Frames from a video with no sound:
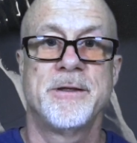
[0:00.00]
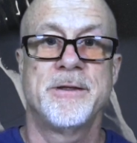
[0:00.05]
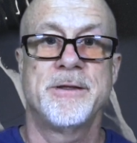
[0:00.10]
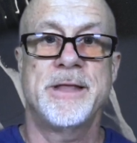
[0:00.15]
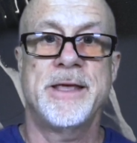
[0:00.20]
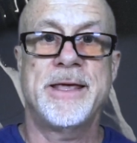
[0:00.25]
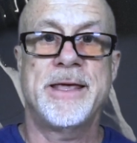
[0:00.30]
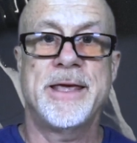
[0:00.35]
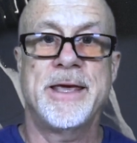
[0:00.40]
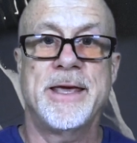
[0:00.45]

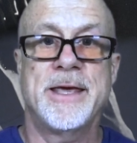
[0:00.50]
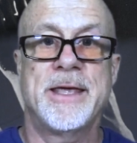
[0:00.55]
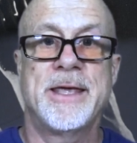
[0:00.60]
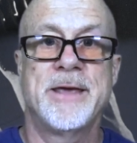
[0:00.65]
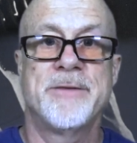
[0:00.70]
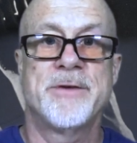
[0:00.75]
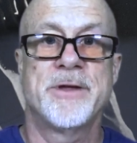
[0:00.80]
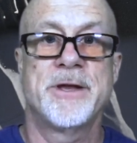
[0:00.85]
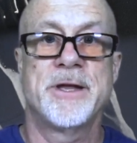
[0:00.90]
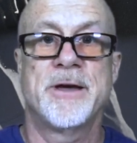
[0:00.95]
they can't
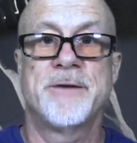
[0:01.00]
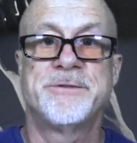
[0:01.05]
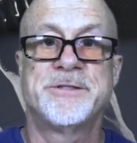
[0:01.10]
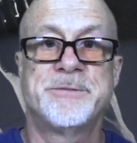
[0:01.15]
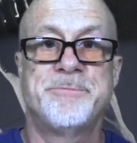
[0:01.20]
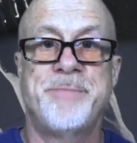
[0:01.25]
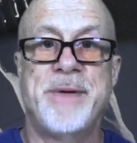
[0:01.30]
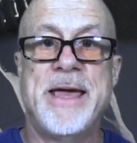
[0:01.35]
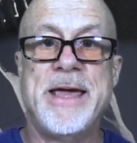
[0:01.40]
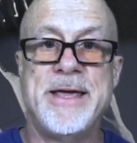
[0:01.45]
give enough
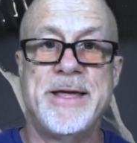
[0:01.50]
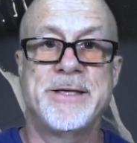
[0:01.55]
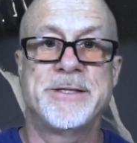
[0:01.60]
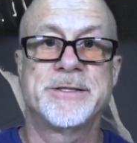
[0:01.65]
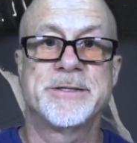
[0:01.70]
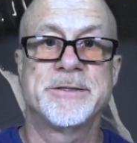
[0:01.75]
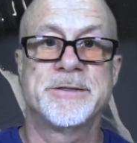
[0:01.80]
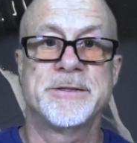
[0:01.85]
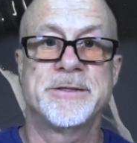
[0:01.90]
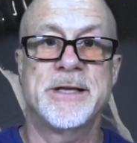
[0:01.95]

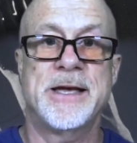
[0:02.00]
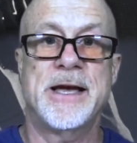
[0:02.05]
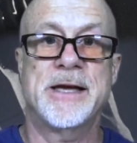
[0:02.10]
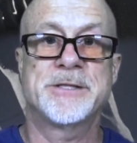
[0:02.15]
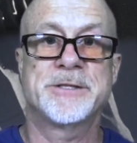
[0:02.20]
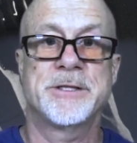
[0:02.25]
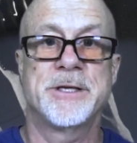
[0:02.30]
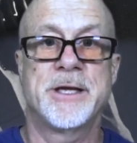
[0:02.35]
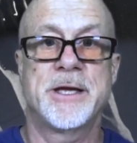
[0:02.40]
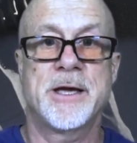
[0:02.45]
space to
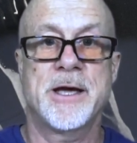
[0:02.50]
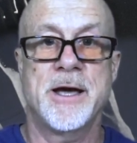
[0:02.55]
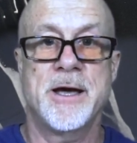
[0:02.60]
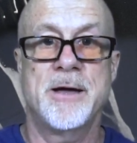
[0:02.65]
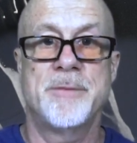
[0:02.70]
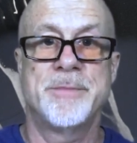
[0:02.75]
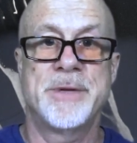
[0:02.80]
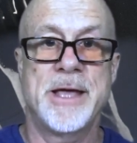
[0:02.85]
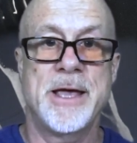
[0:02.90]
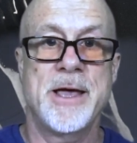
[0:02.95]
actually
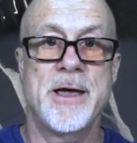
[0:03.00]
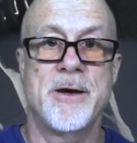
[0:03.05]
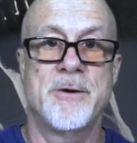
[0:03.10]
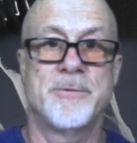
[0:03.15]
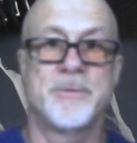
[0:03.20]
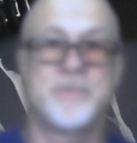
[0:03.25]
calm down.